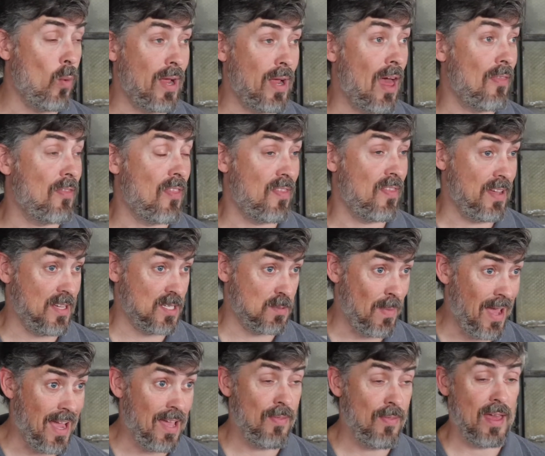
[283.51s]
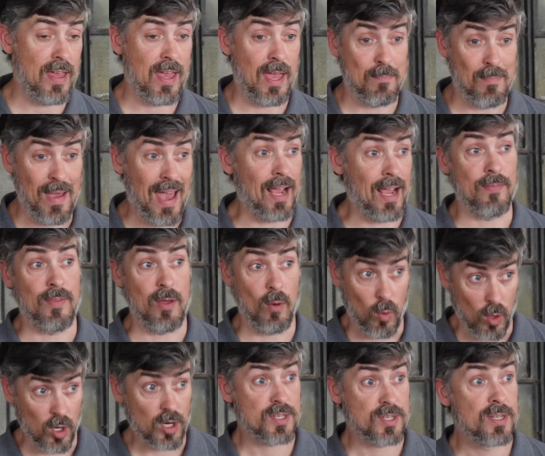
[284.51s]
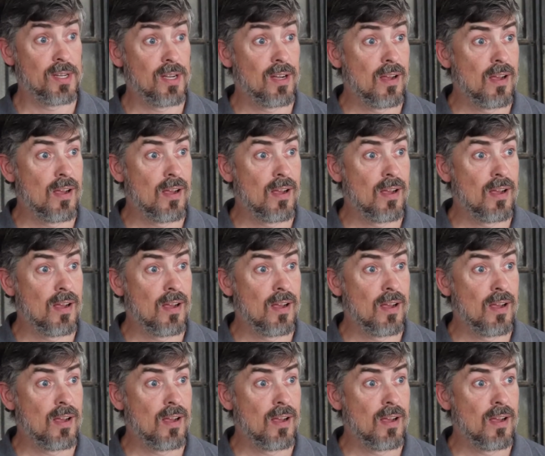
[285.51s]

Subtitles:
We got the things made. They came back and they worked.